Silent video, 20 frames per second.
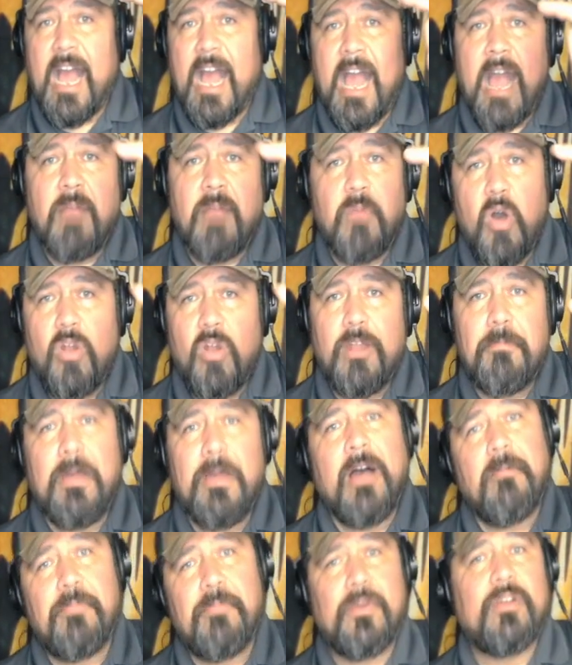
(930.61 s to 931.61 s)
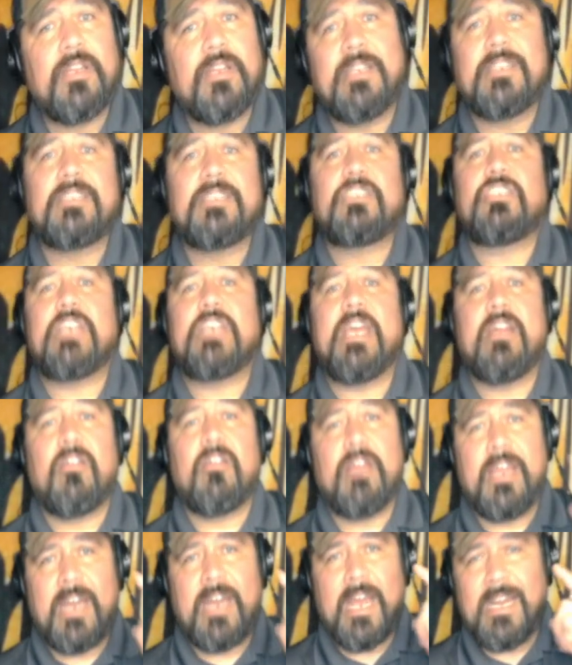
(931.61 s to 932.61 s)
I'm all about building this
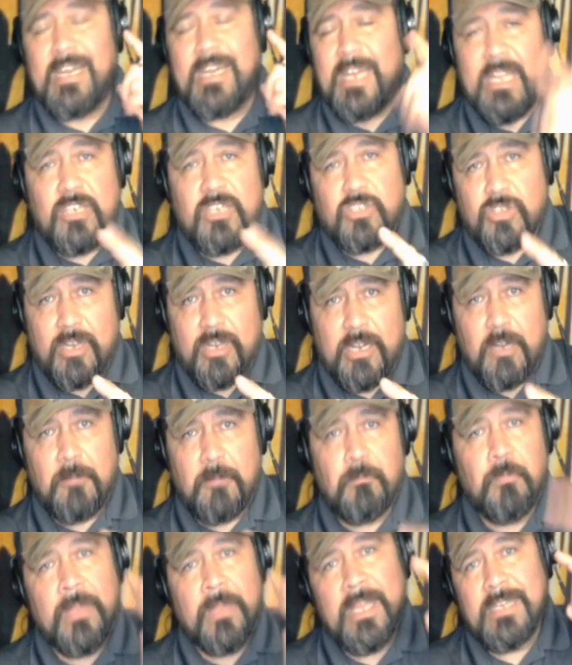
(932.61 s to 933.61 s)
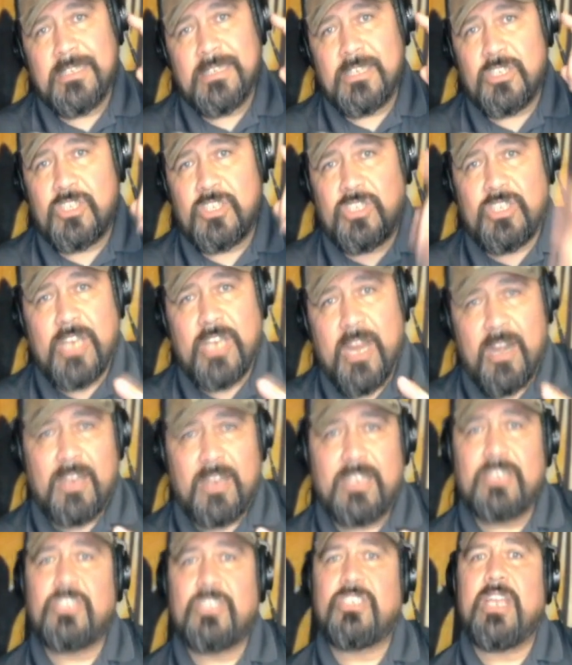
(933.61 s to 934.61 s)
channel and I need your help to share
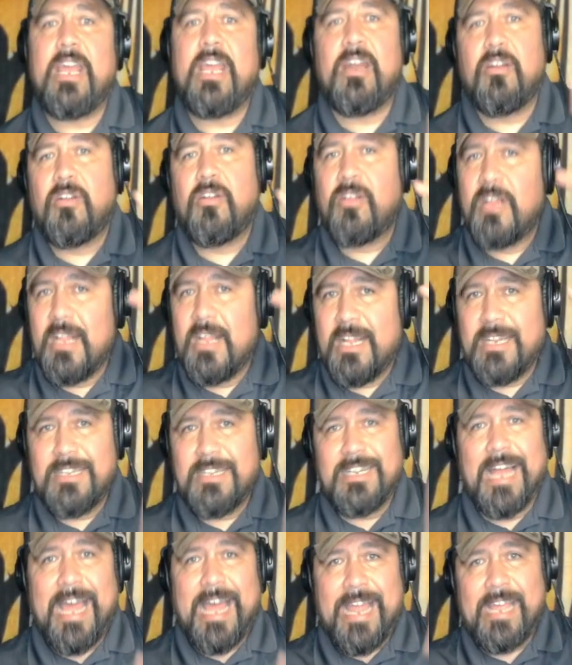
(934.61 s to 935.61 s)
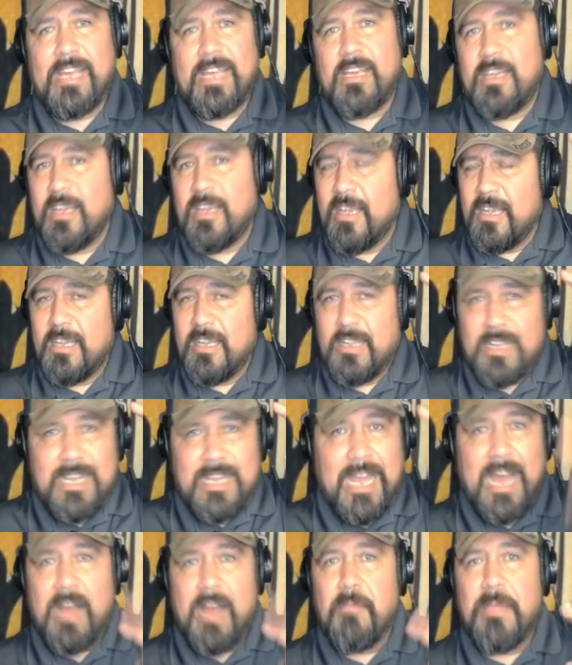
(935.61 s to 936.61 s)
this channel, like,
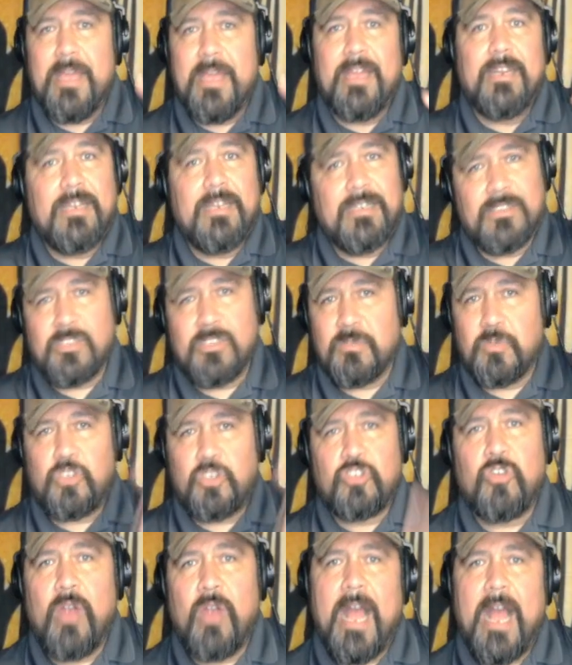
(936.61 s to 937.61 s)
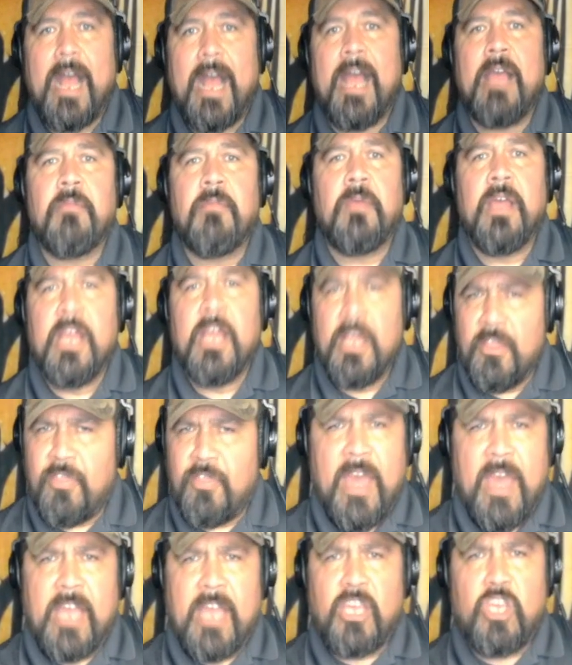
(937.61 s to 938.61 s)
comment, subscribe.
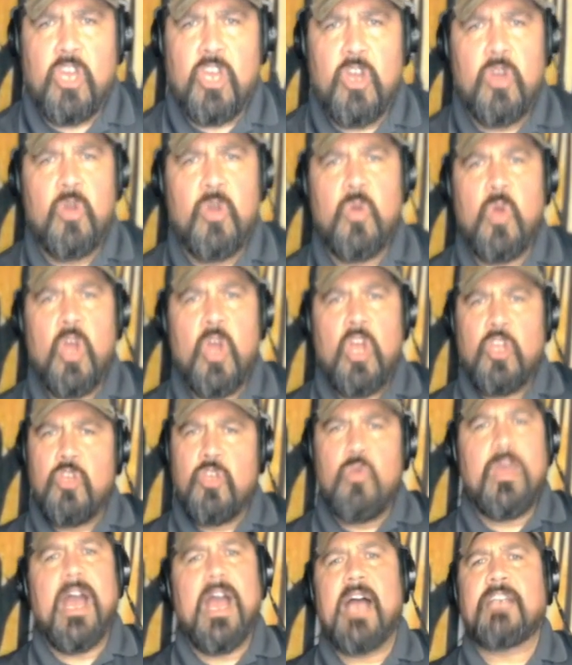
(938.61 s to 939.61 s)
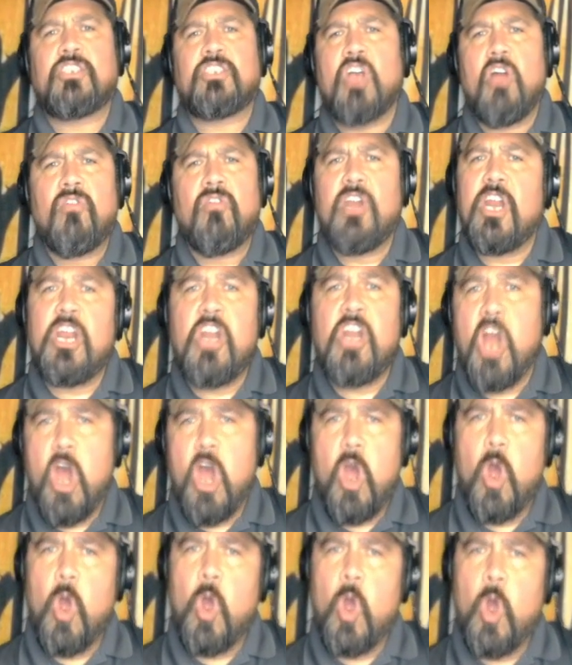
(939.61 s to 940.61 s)
Thank you. You guys already
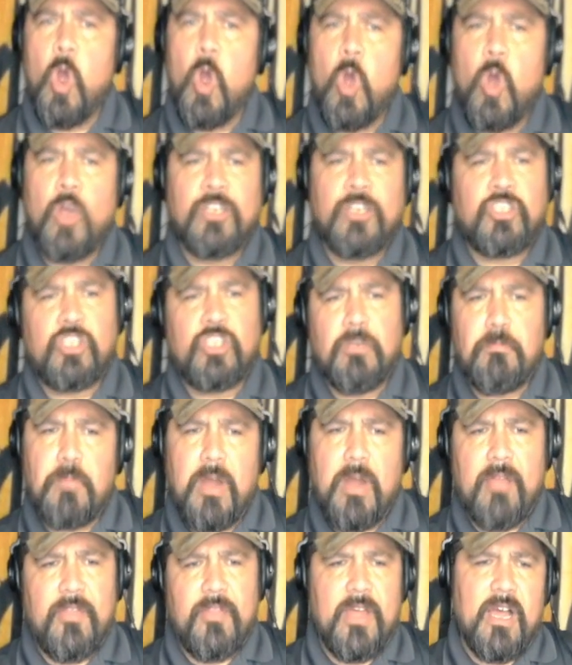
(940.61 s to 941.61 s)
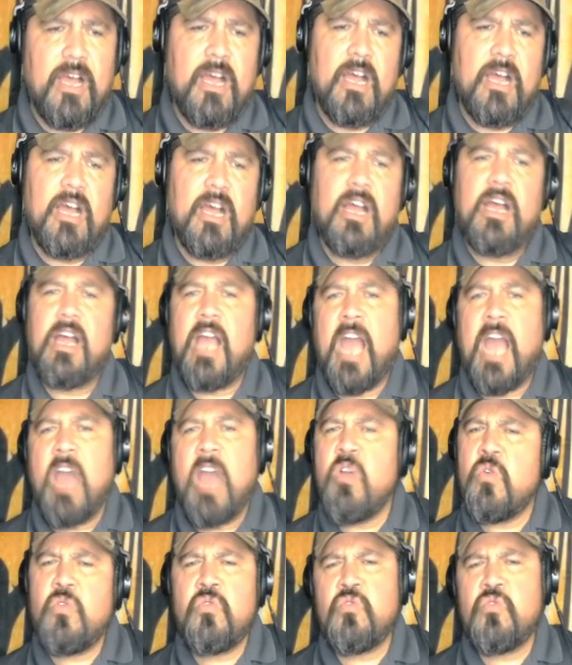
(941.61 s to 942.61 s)
know it's your brother.
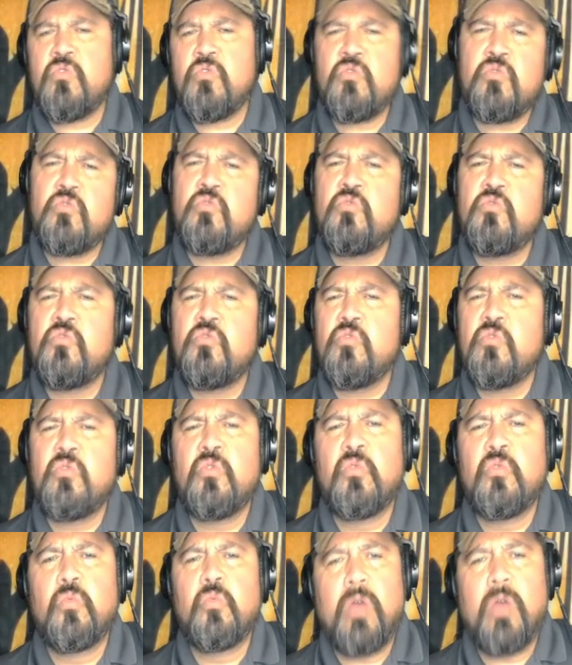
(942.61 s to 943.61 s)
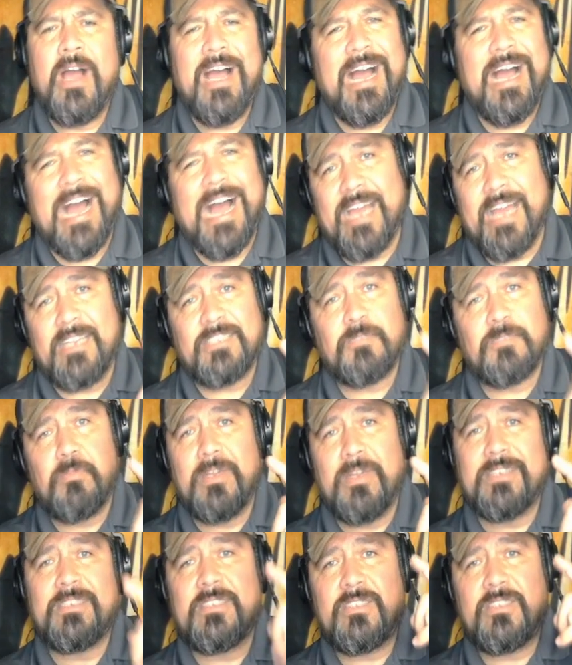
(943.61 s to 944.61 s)
How highest
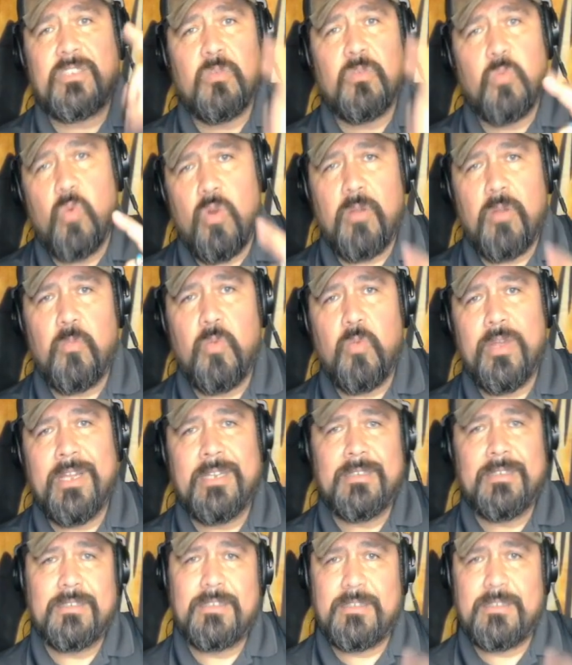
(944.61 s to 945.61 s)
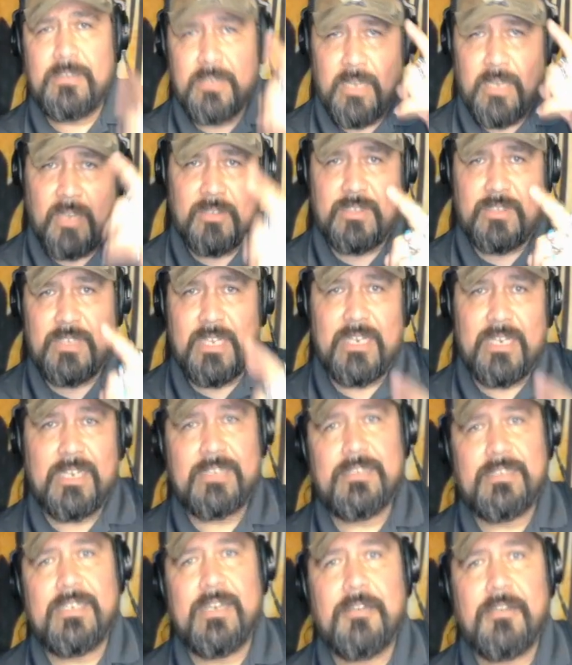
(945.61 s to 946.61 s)
blessings and warm winds. I'll see you
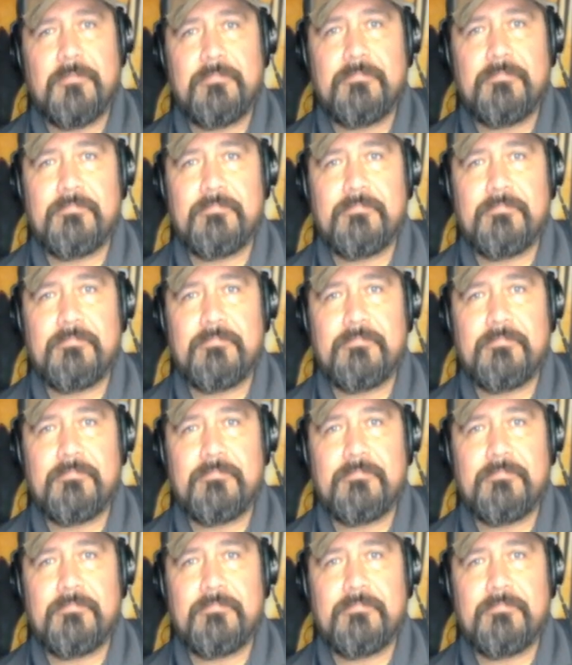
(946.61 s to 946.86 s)
next time.